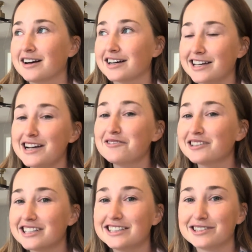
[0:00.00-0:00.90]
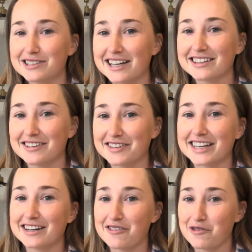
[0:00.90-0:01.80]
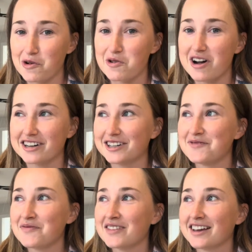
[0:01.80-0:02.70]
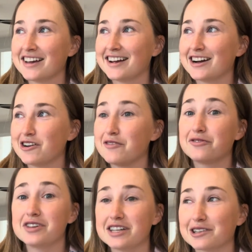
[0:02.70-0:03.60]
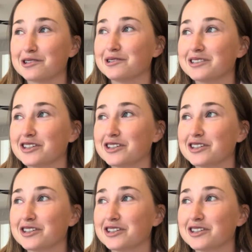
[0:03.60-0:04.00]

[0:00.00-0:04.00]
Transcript: You can't really do that living in a 4Runner or a vehicle.